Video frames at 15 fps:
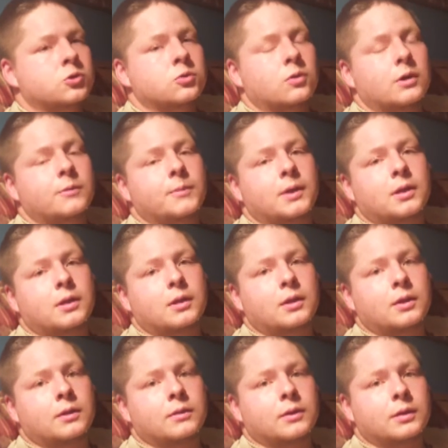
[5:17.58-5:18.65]
join
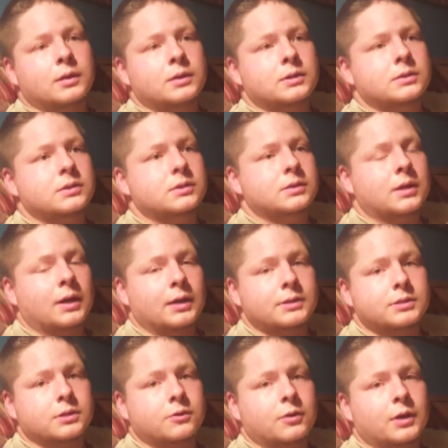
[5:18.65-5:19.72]
me in this
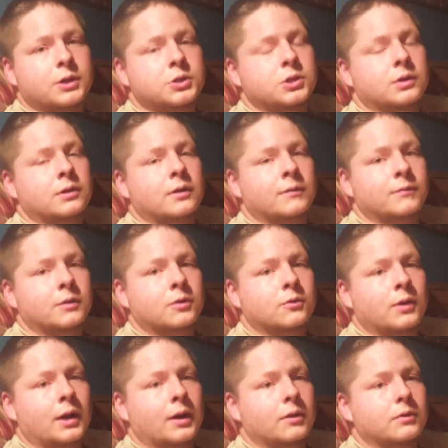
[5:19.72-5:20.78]
consecration of the
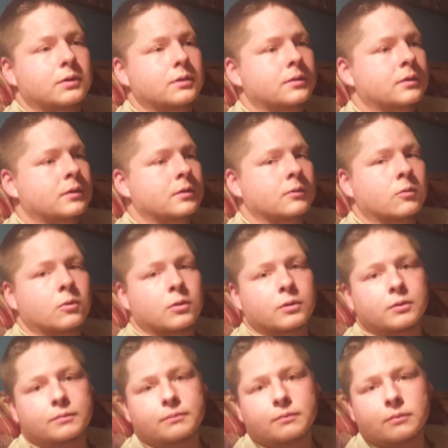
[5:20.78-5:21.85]
ground,
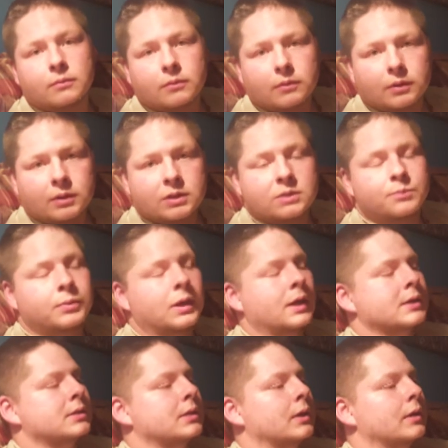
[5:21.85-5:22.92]
or this
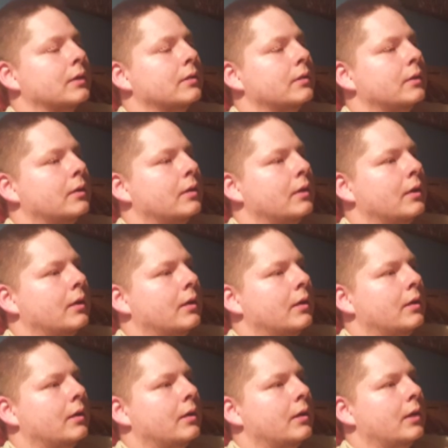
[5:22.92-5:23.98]
blessing,
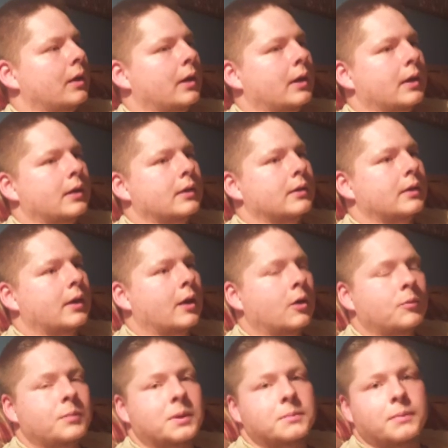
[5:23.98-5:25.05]
and
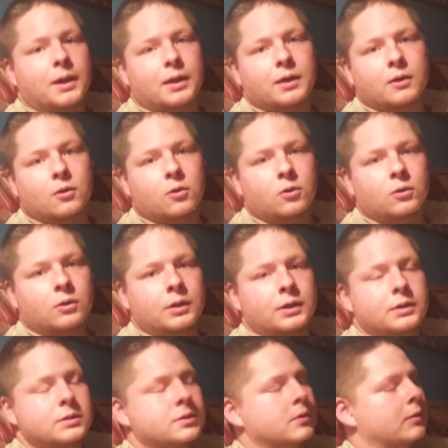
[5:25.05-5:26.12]
help me make it
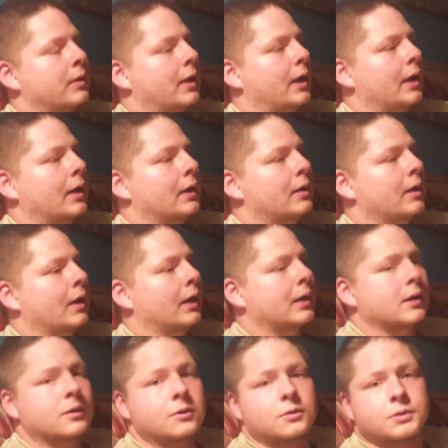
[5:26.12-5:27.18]
holy so that
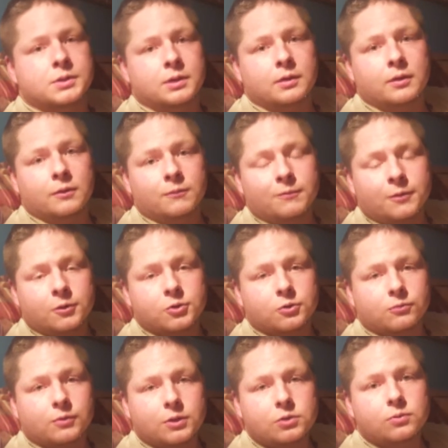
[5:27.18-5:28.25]
I can use it in
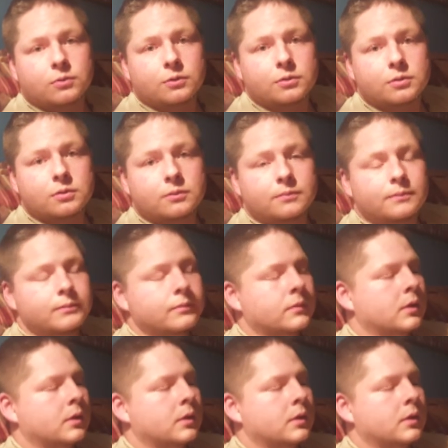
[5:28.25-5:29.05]
future rituals.